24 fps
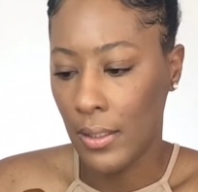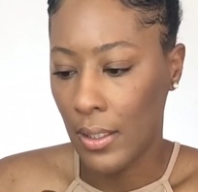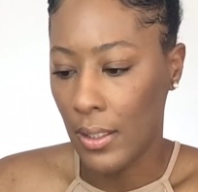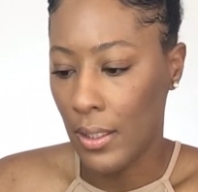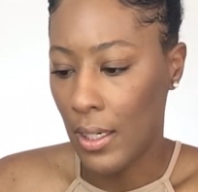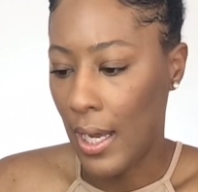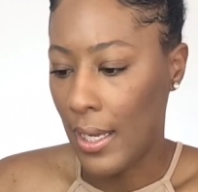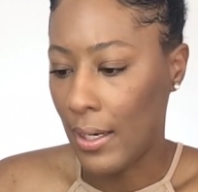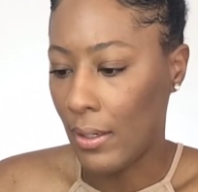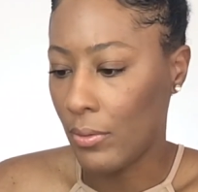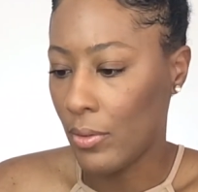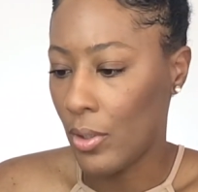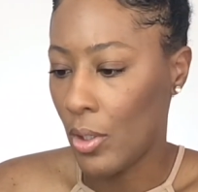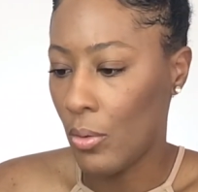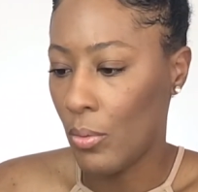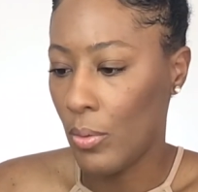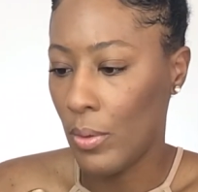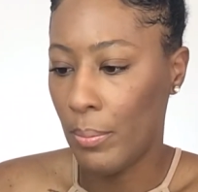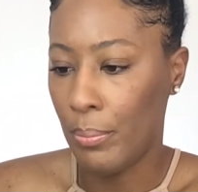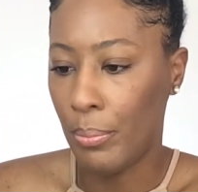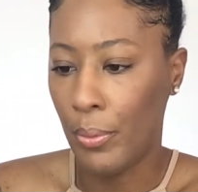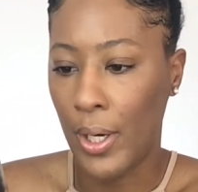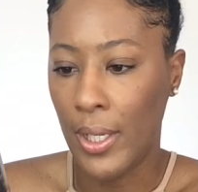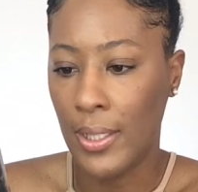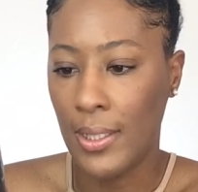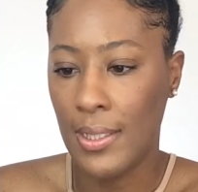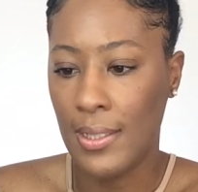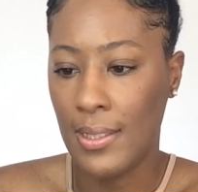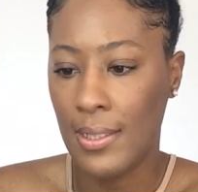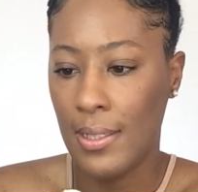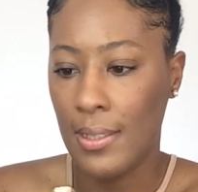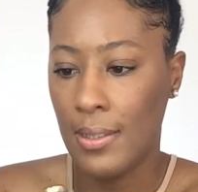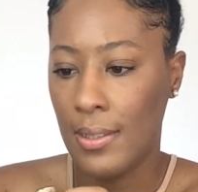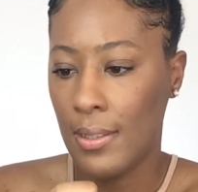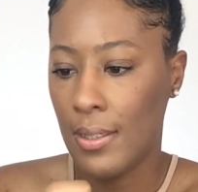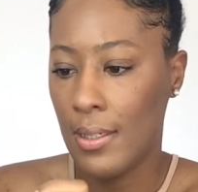don't know what brand this
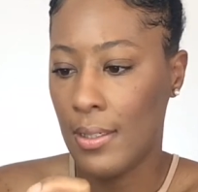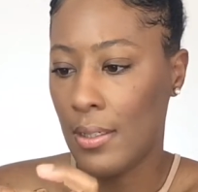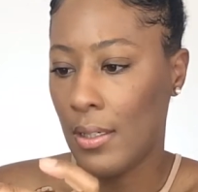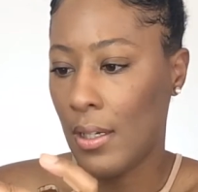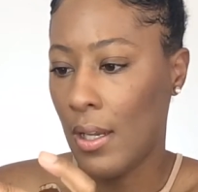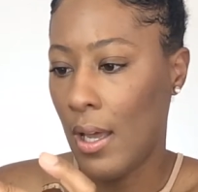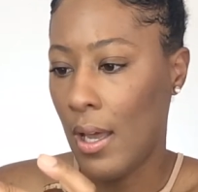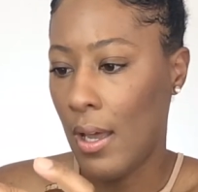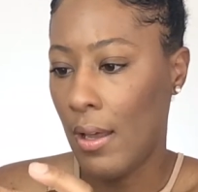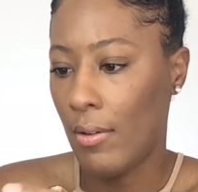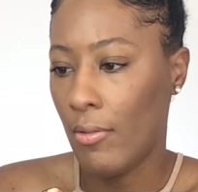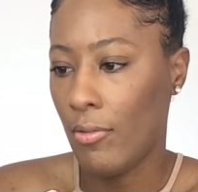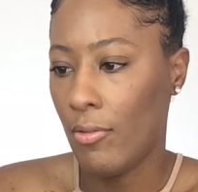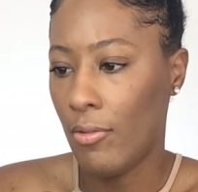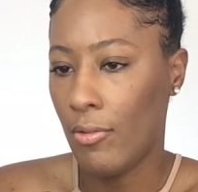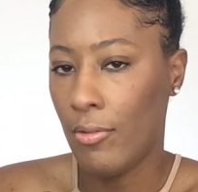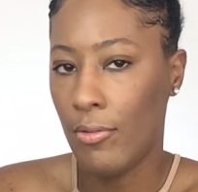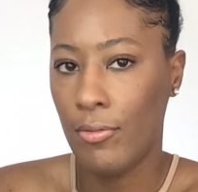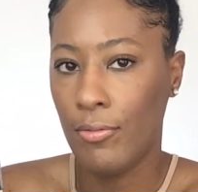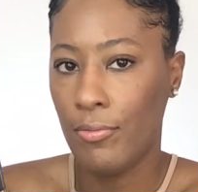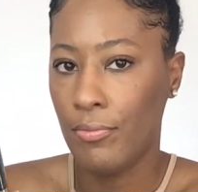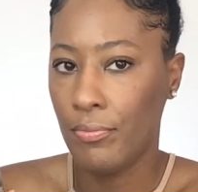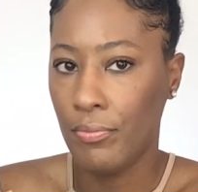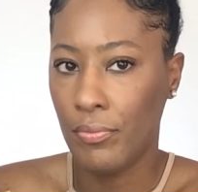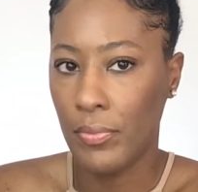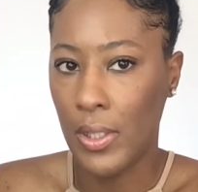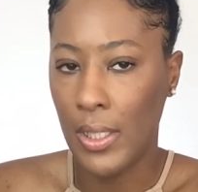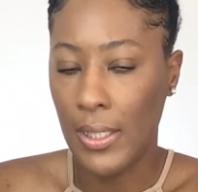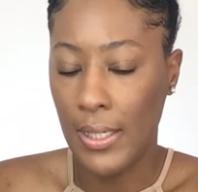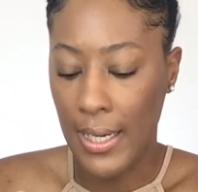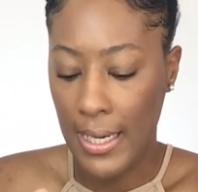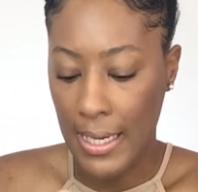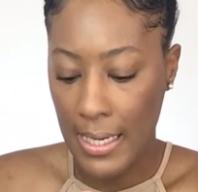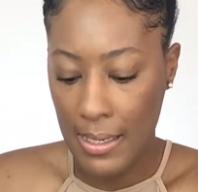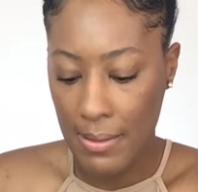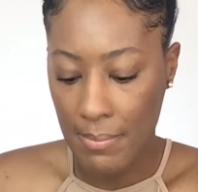is. It doesn't have the
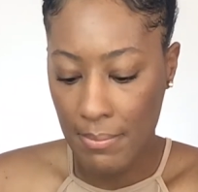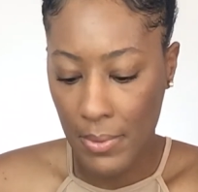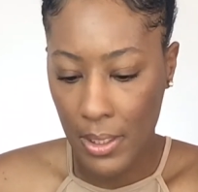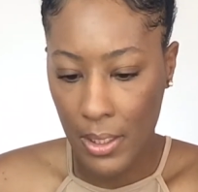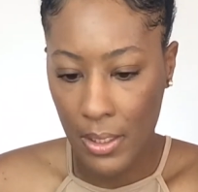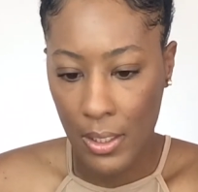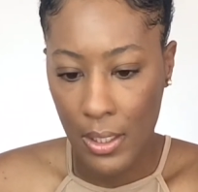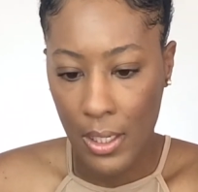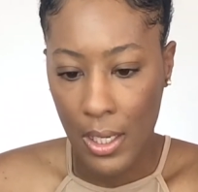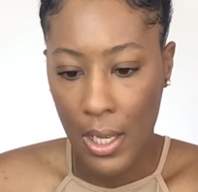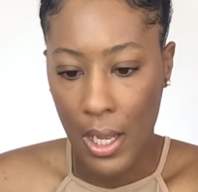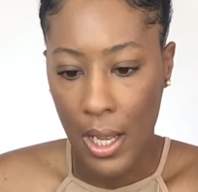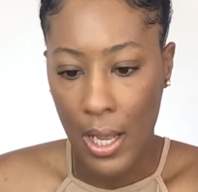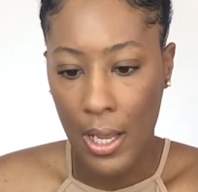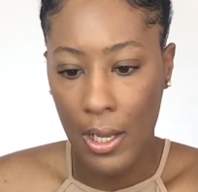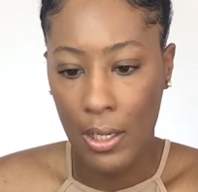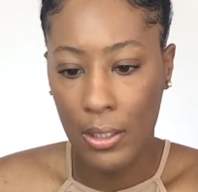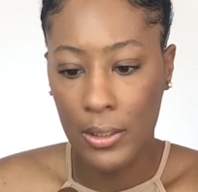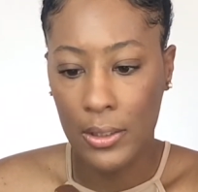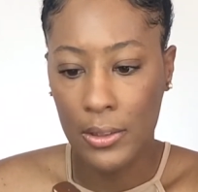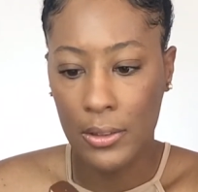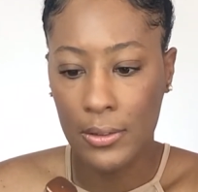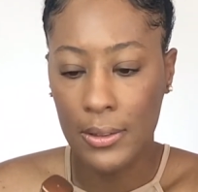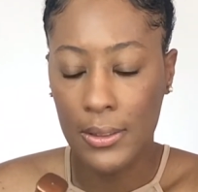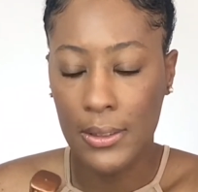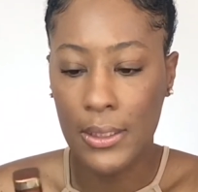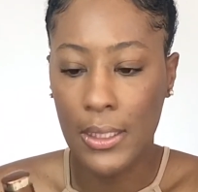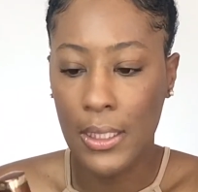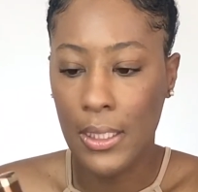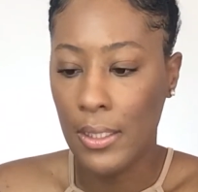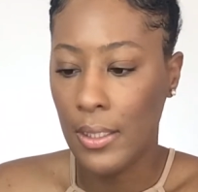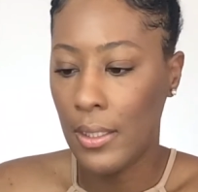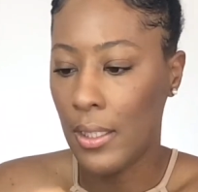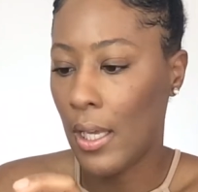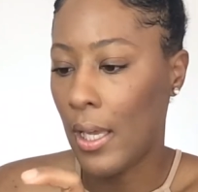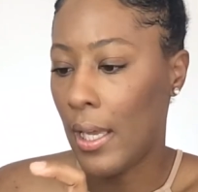name. I also see
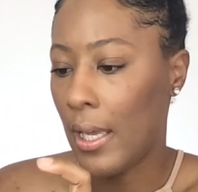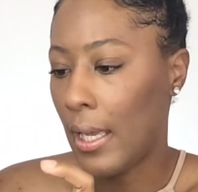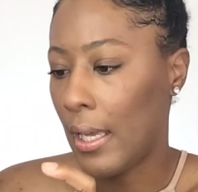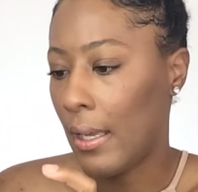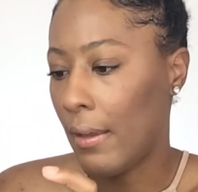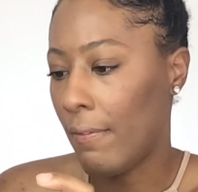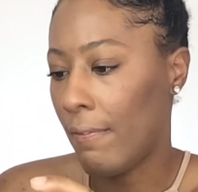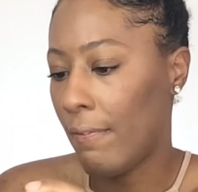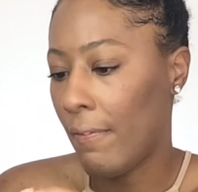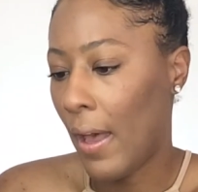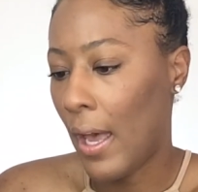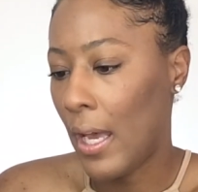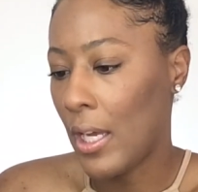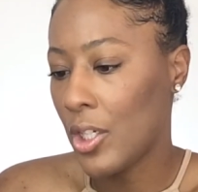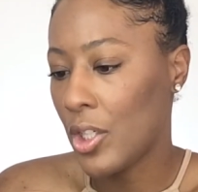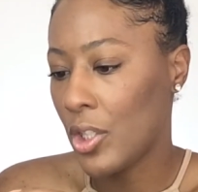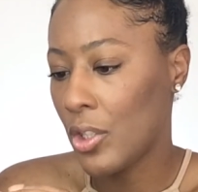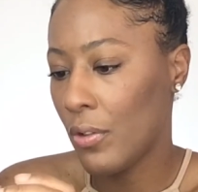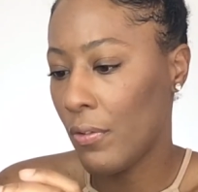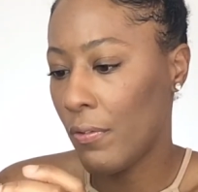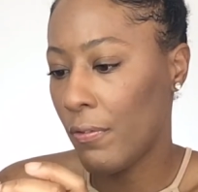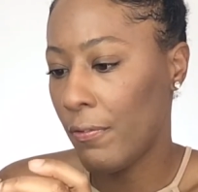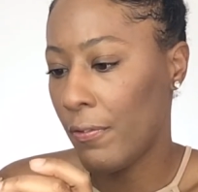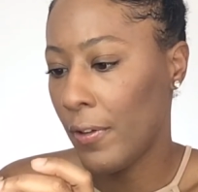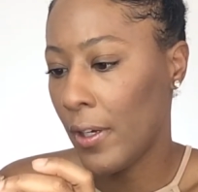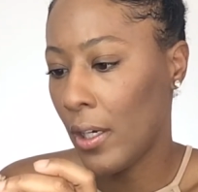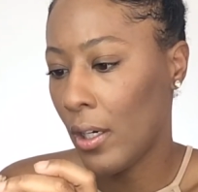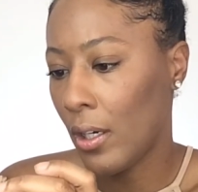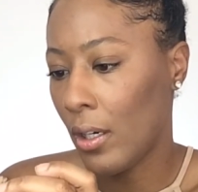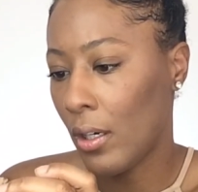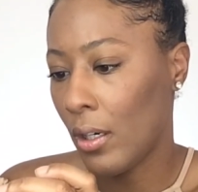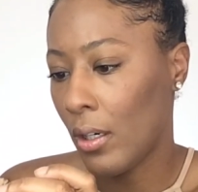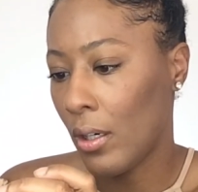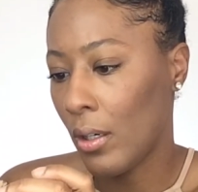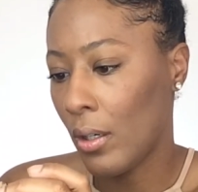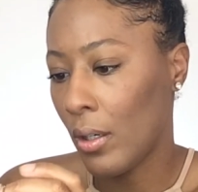a Fashion
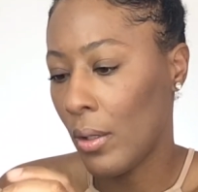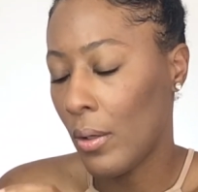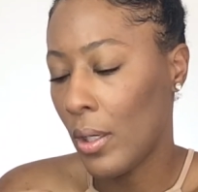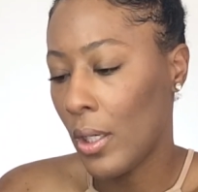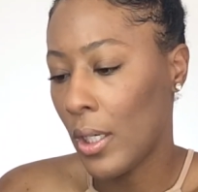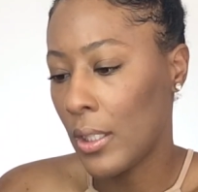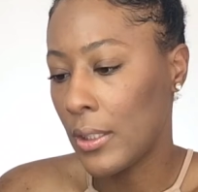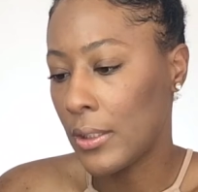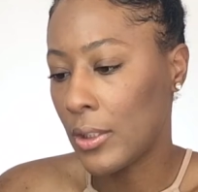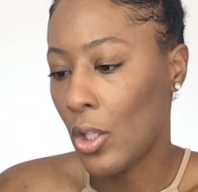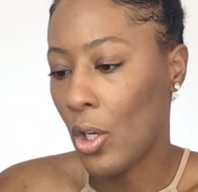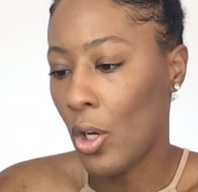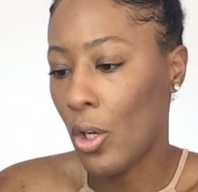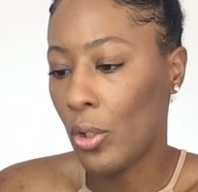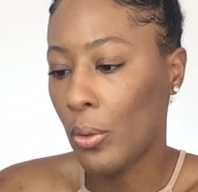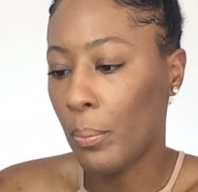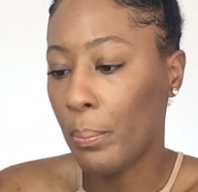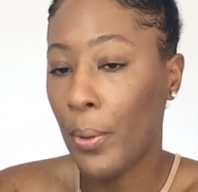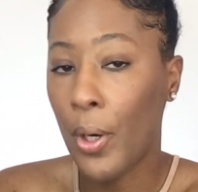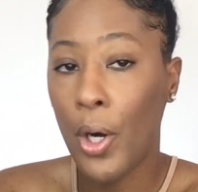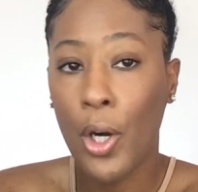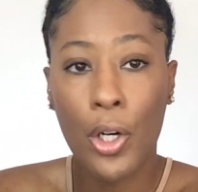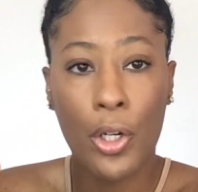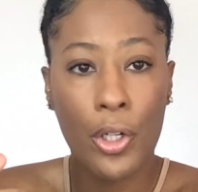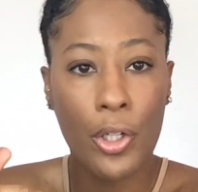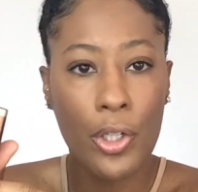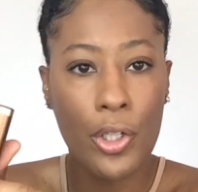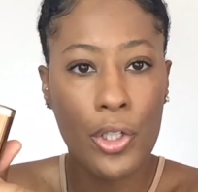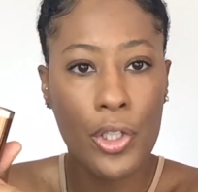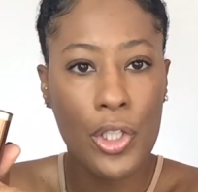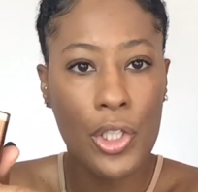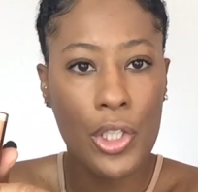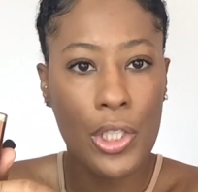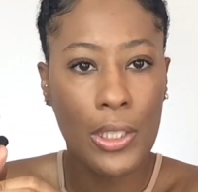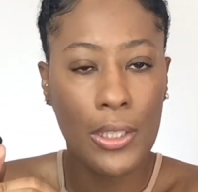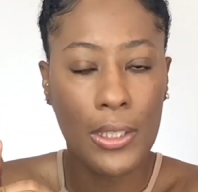Fair, it's called
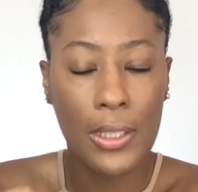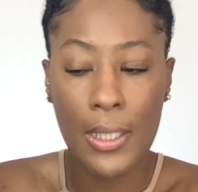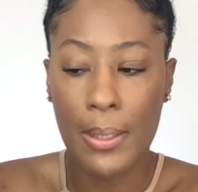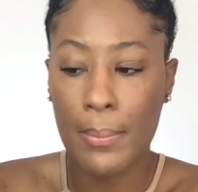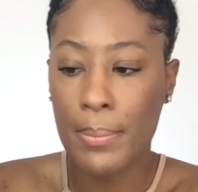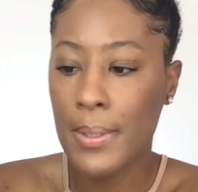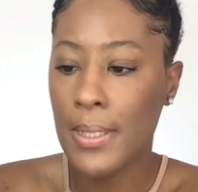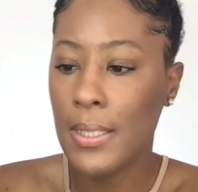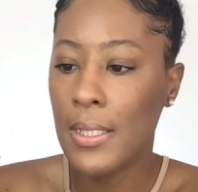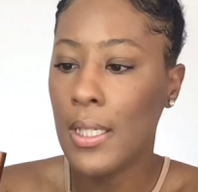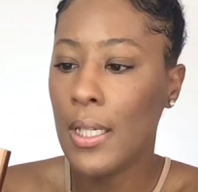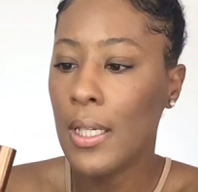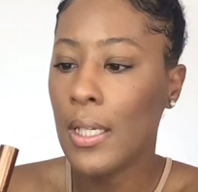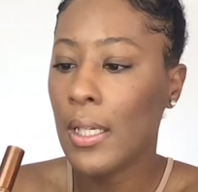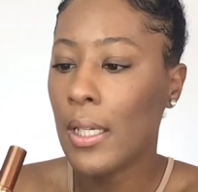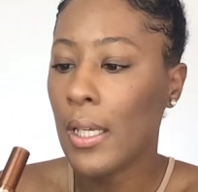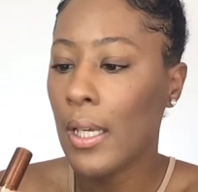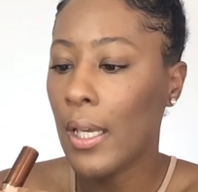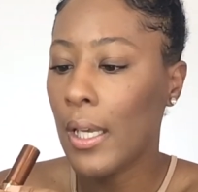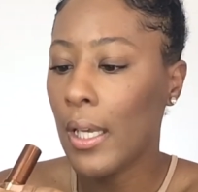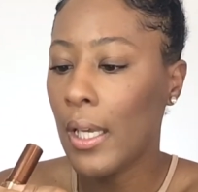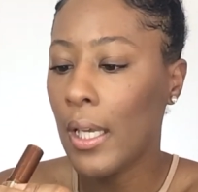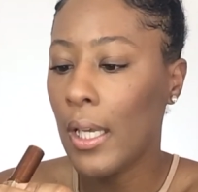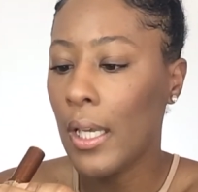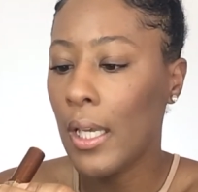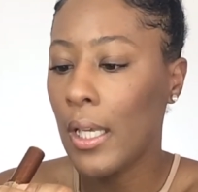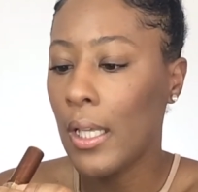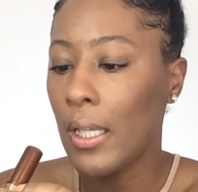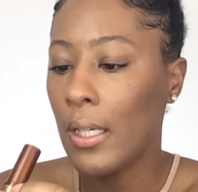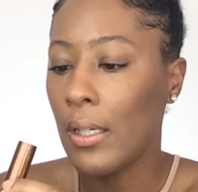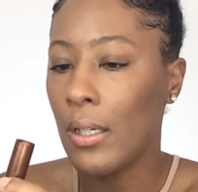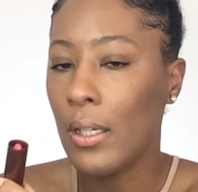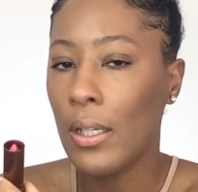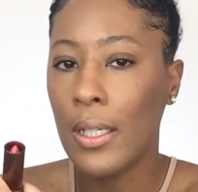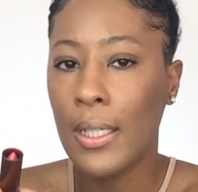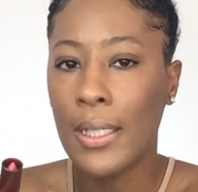Purge lipstick, and
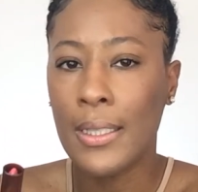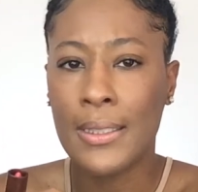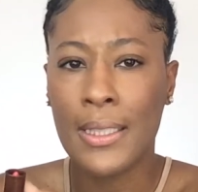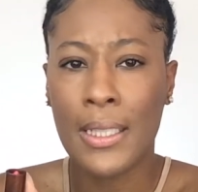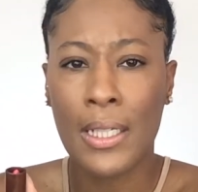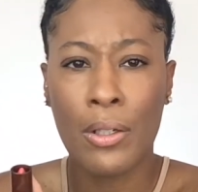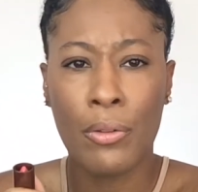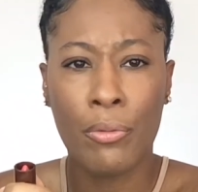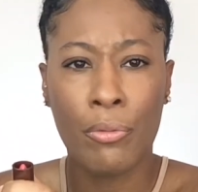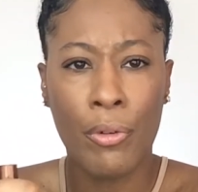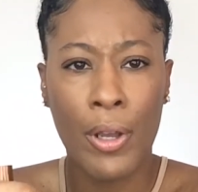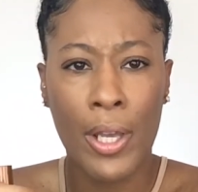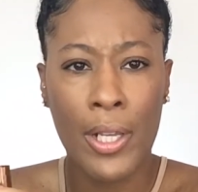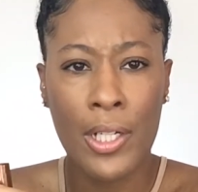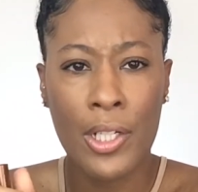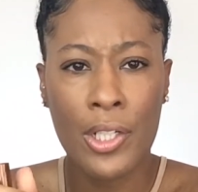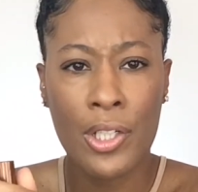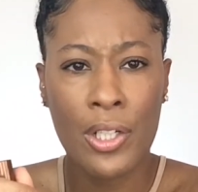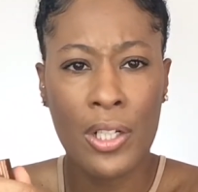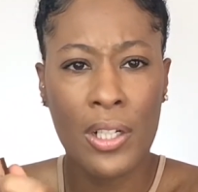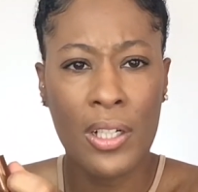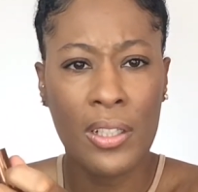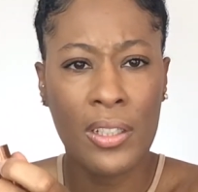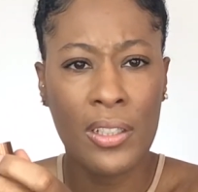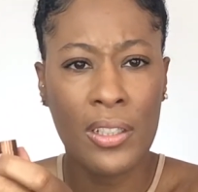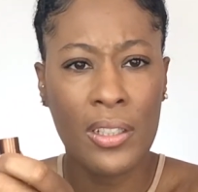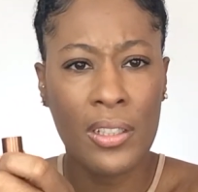it's like a reddish color.